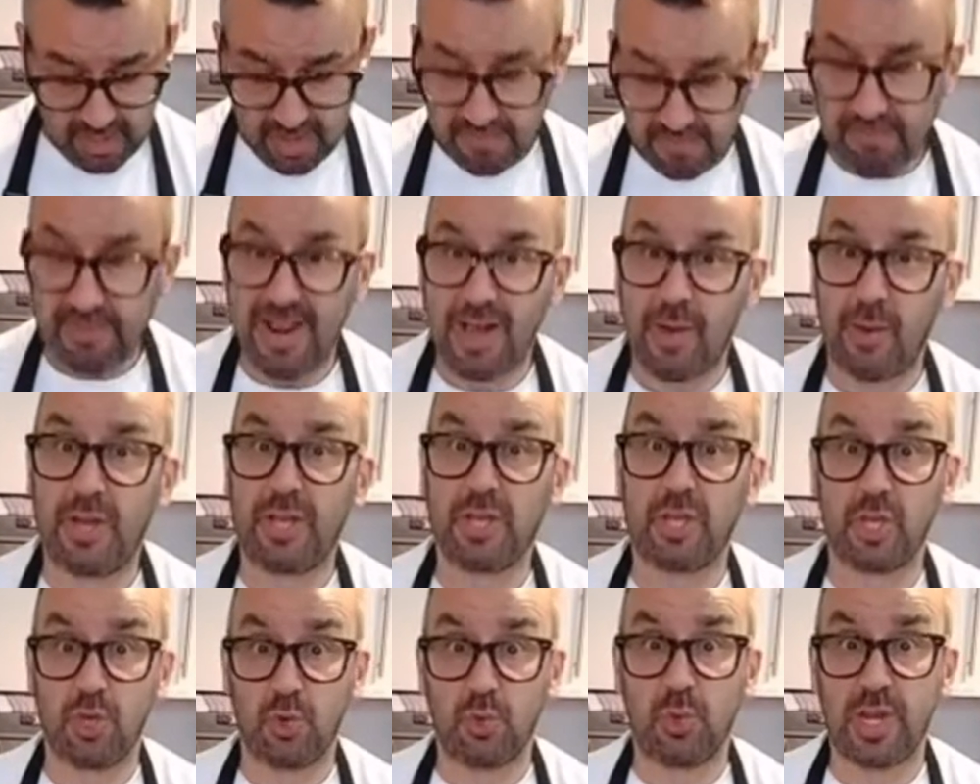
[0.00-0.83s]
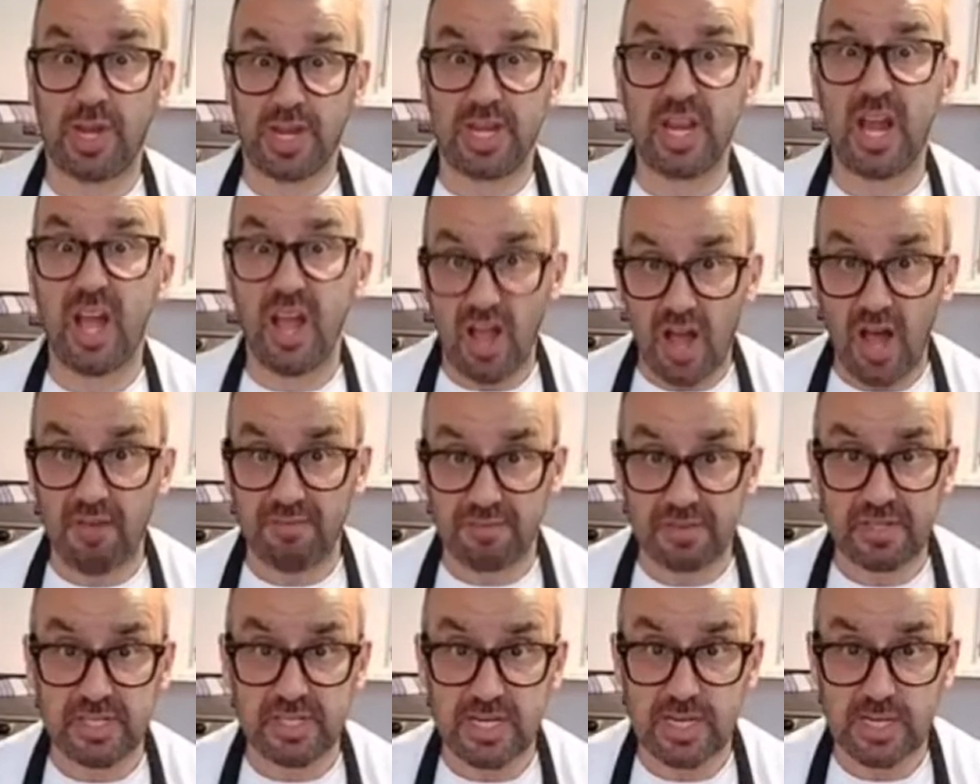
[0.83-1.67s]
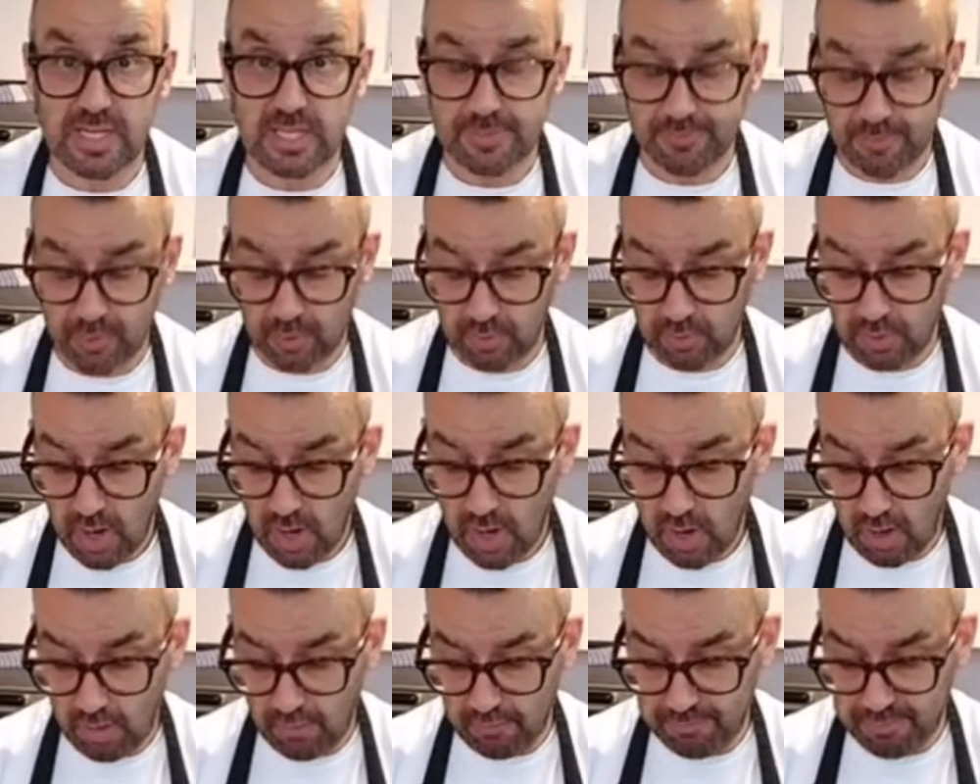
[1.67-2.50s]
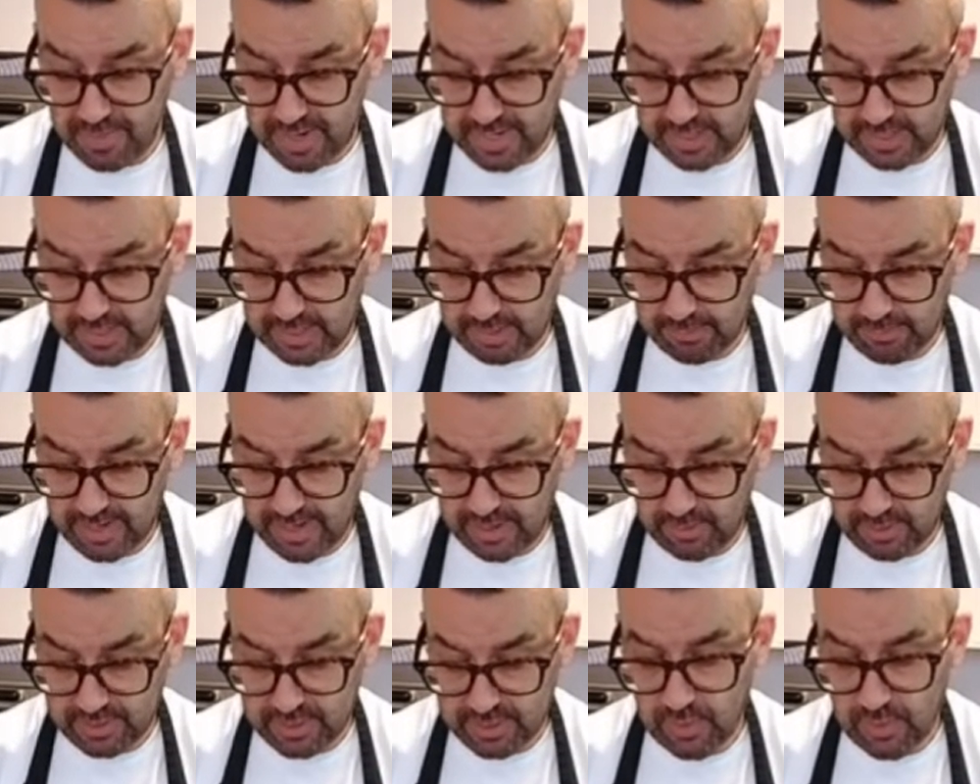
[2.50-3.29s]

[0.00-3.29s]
flour, you need half a teaspoon of baking powder.